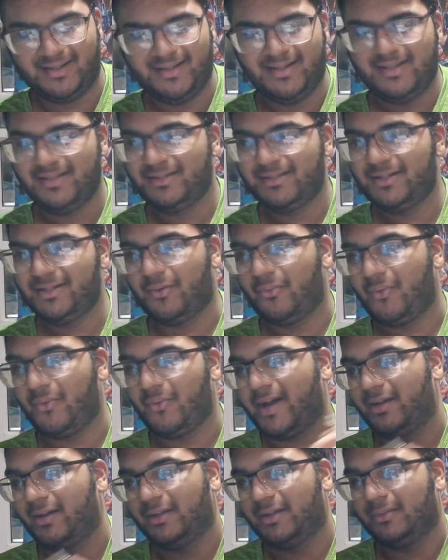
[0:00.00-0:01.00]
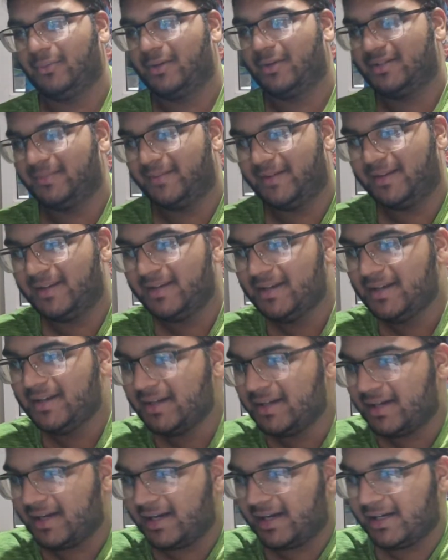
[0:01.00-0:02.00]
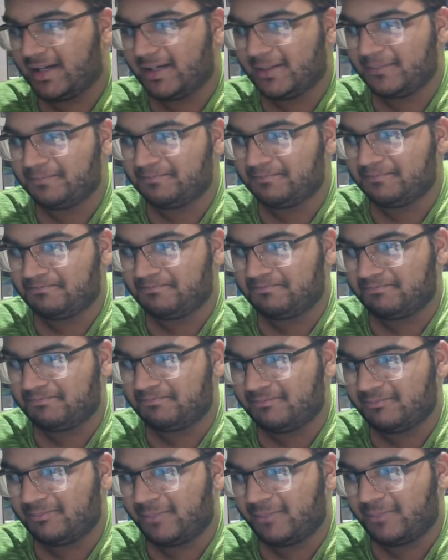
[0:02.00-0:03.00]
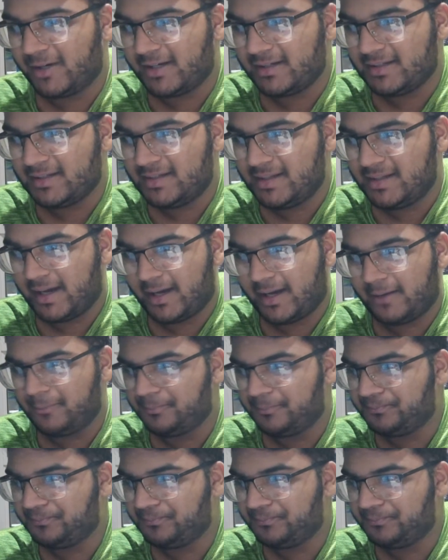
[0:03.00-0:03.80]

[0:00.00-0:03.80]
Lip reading: Don't know why I'll watch me. But yeah.